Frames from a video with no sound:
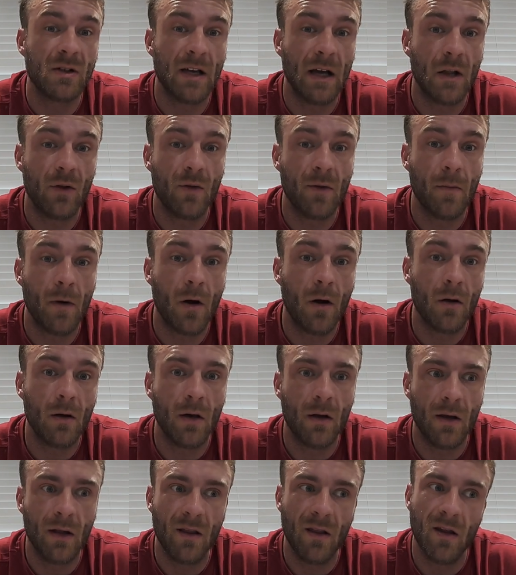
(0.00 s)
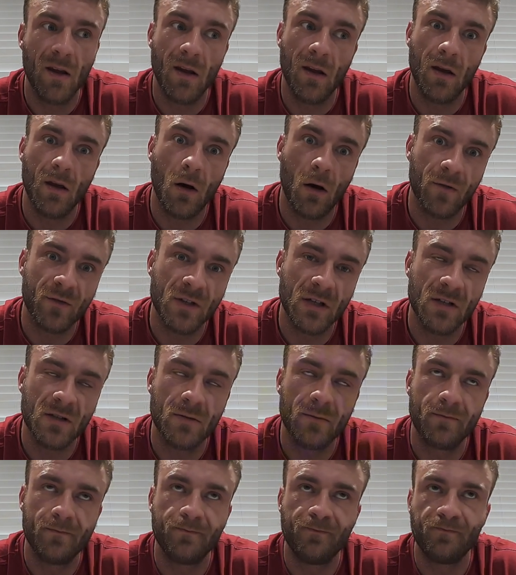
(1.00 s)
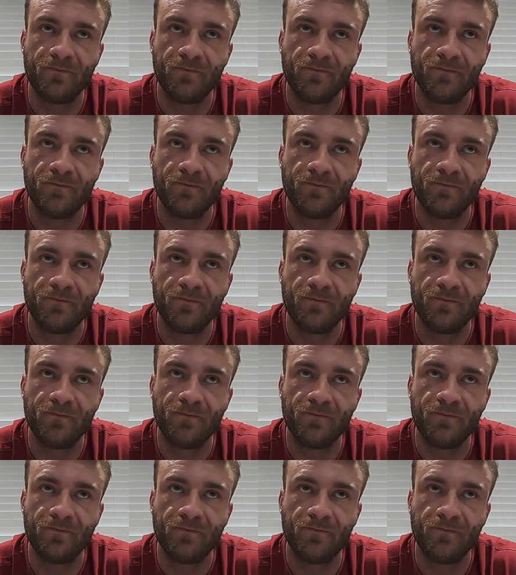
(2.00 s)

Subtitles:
calorie mark in the off season.